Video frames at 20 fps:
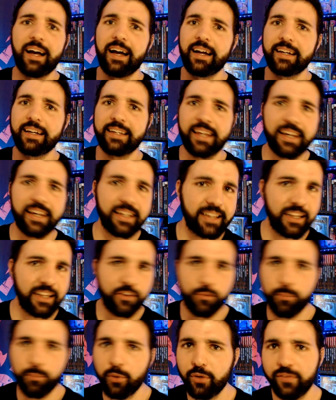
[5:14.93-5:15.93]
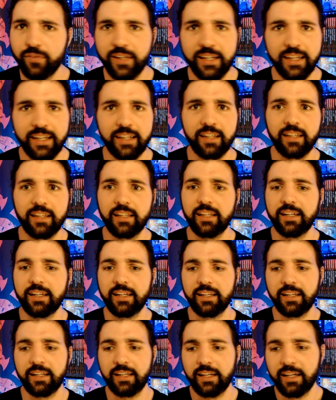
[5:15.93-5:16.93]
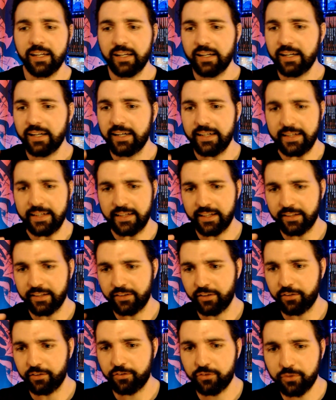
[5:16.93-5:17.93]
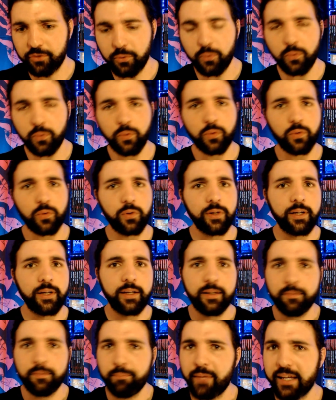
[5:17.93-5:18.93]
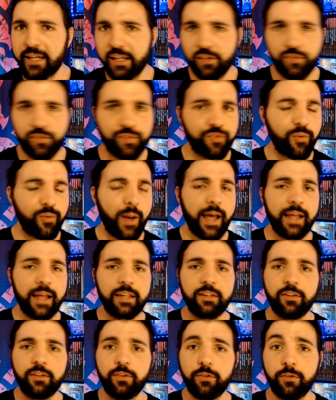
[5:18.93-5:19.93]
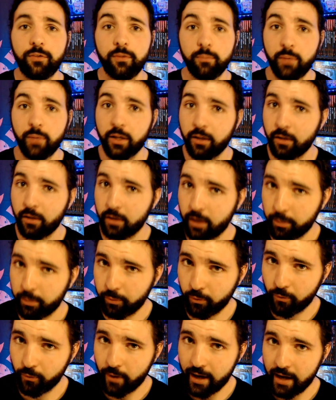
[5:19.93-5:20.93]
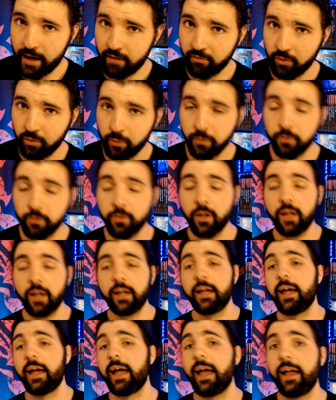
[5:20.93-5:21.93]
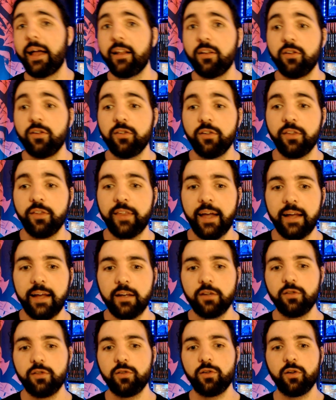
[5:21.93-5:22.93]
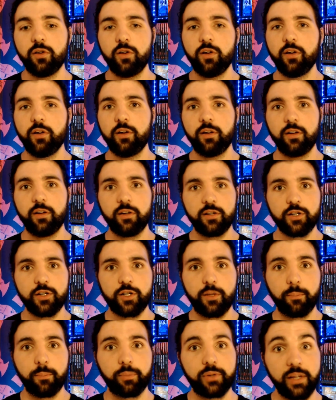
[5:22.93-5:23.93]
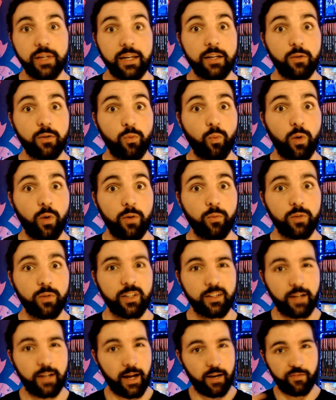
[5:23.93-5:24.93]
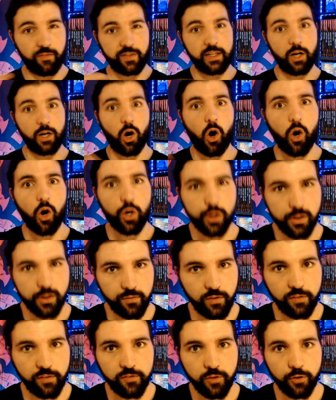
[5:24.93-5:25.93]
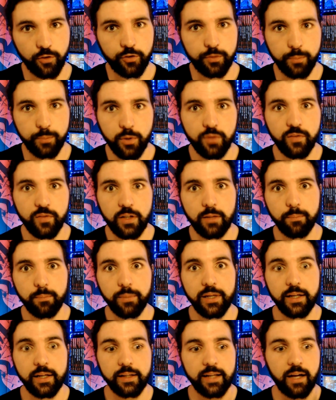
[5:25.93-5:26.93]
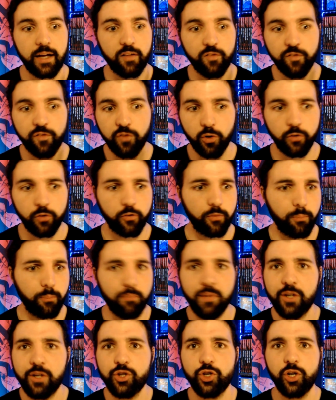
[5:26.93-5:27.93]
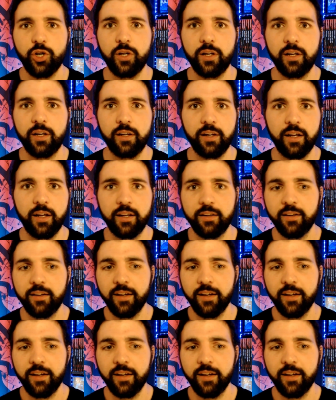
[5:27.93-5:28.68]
getting things moving in the school, making friends, making a couple rivals, and then completing what kind of the arc of the first movie being that first mission and